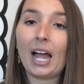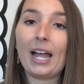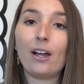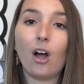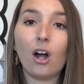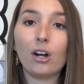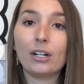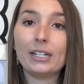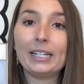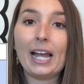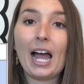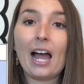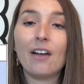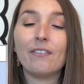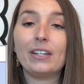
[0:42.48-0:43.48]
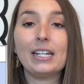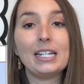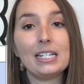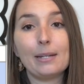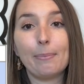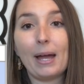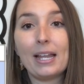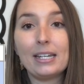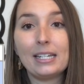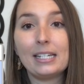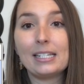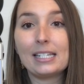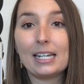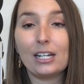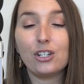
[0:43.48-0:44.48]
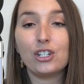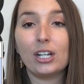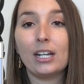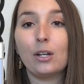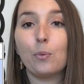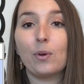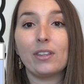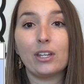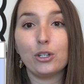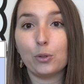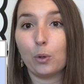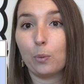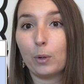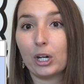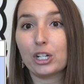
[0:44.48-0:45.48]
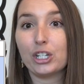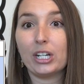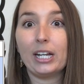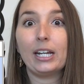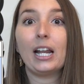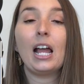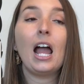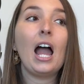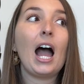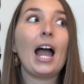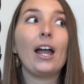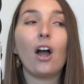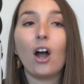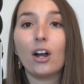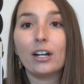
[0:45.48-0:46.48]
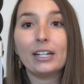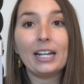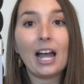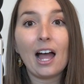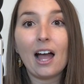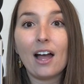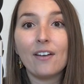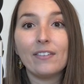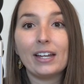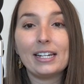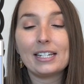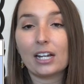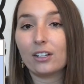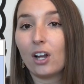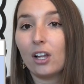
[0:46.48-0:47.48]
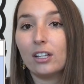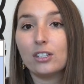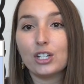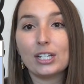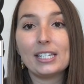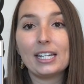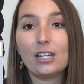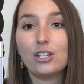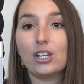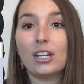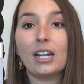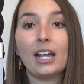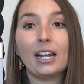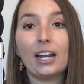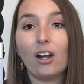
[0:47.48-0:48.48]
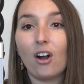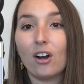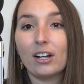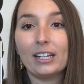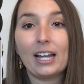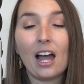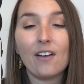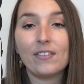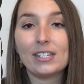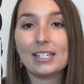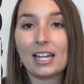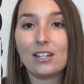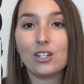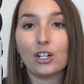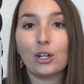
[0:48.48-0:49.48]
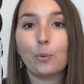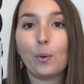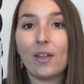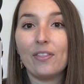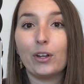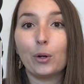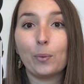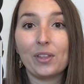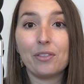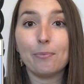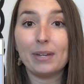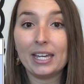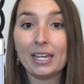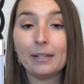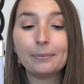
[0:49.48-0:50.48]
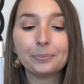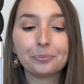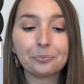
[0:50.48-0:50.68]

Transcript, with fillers: I already have an independent station where they do a worksheet. I already have a technology station and I already have a center when they're with me.